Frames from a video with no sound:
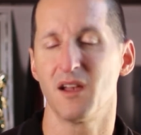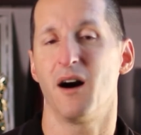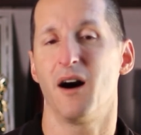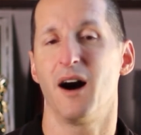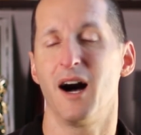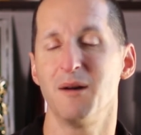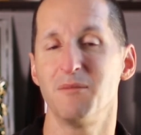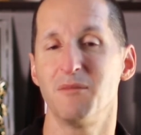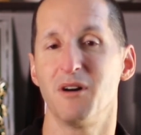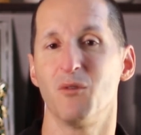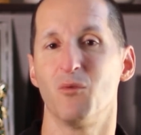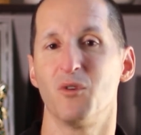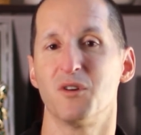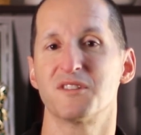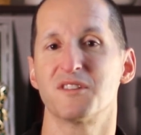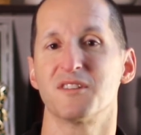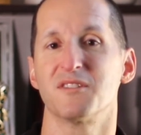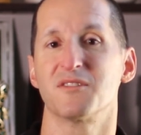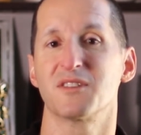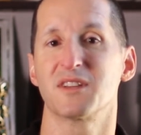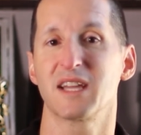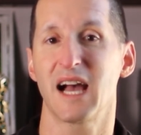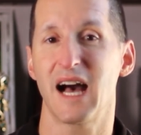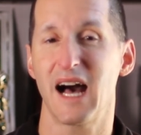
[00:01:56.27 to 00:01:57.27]
I might want
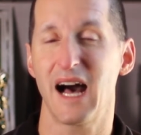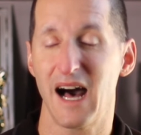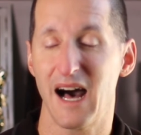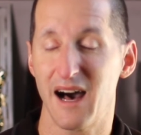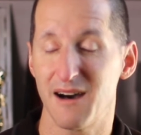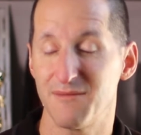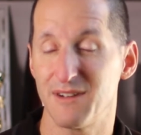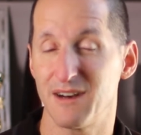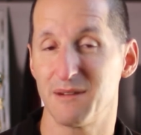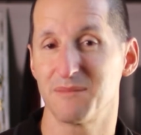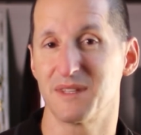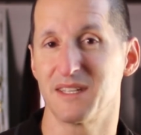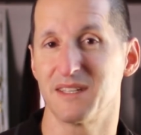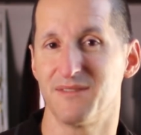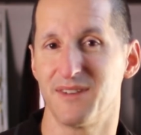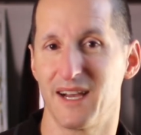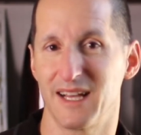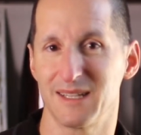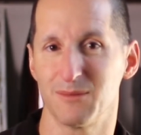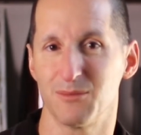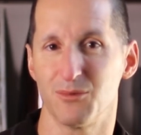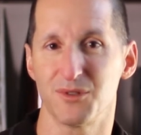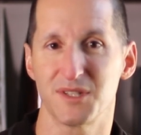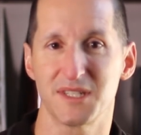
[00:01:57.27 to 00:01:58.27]
to carve up the
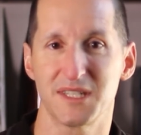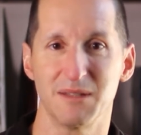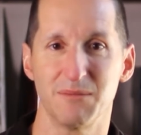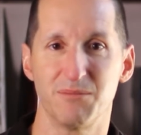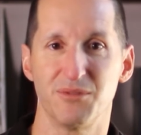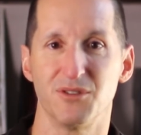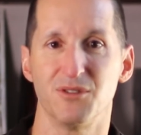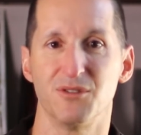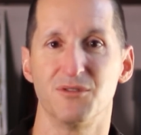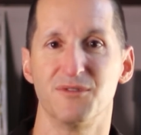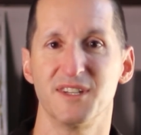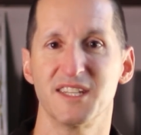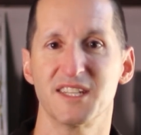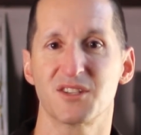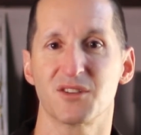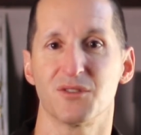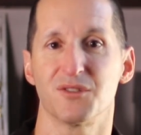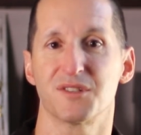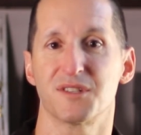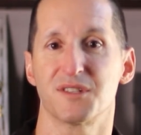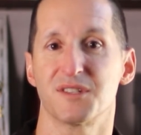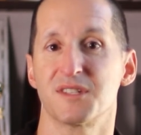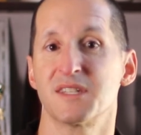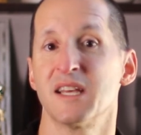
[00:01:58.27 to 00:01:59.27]
available CPU
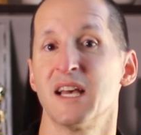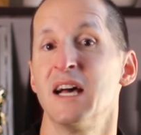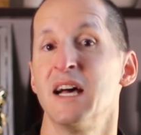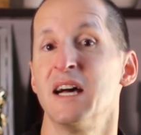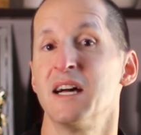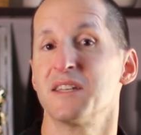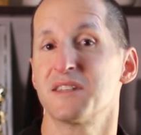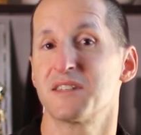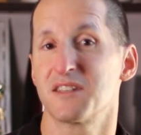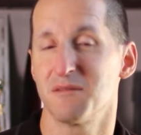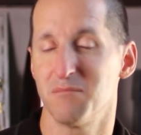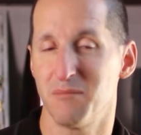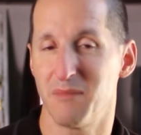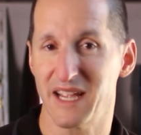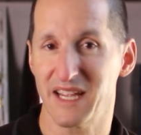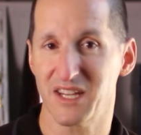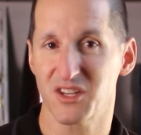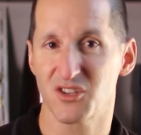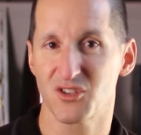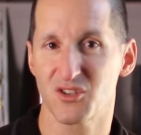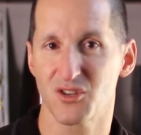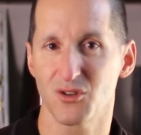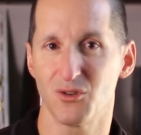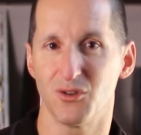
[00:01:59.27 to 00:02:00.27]
resources to
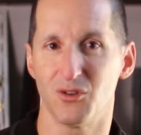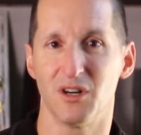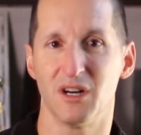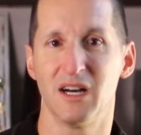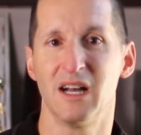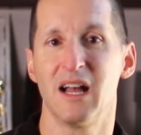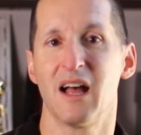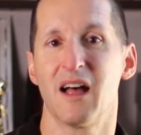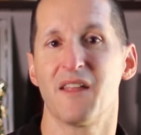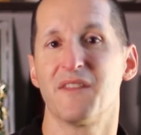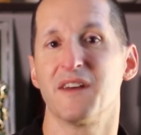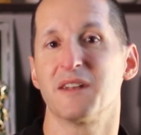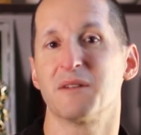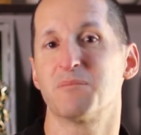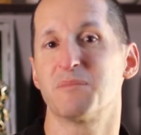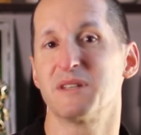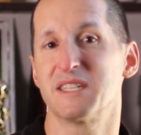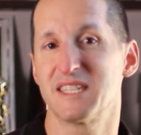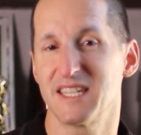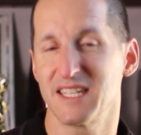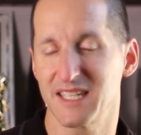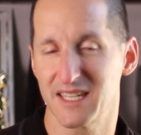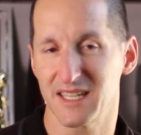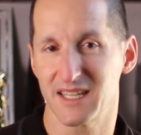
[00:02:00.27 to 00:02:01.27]
make sure that
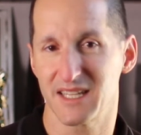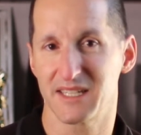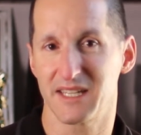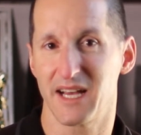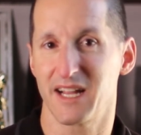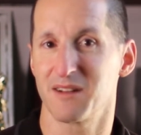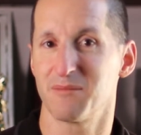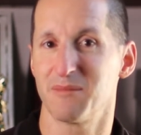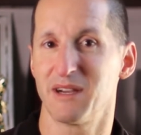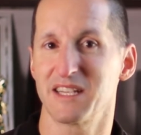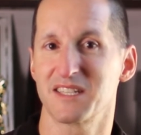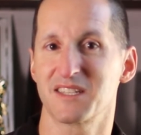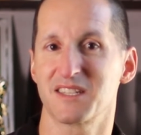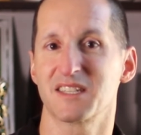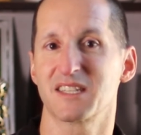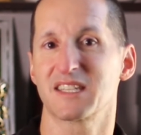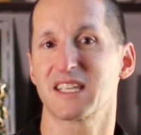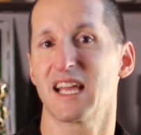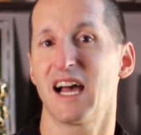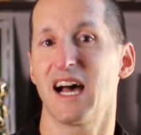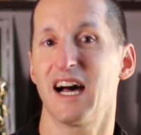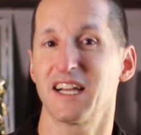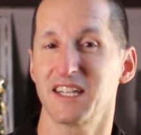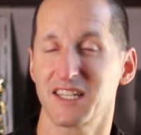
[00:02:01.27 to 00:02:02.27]
particular databases
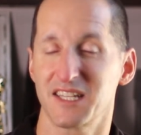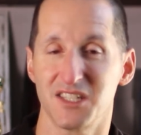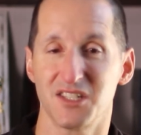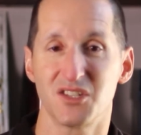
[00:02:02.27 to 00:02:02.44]
can't